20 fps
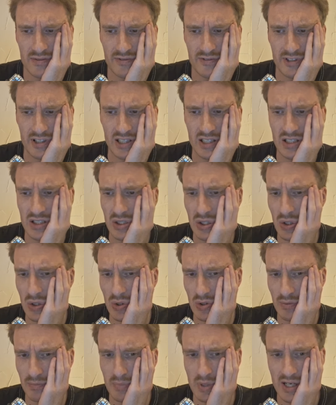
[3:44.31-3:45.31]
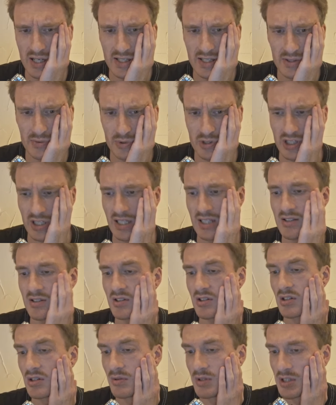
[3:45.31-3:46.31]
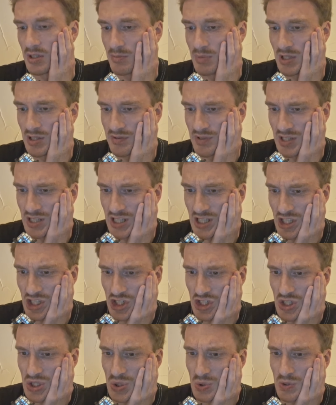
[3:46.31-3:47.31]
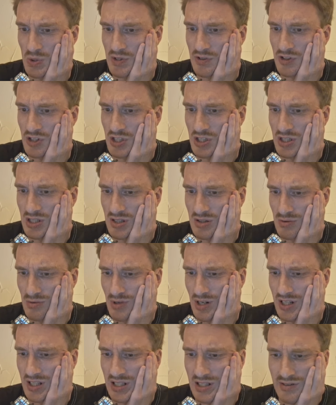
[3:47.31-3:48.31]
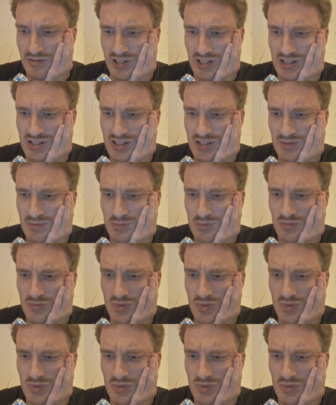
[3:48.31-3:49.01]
find your own pace, which I guess is always a bit of an issue with these running events.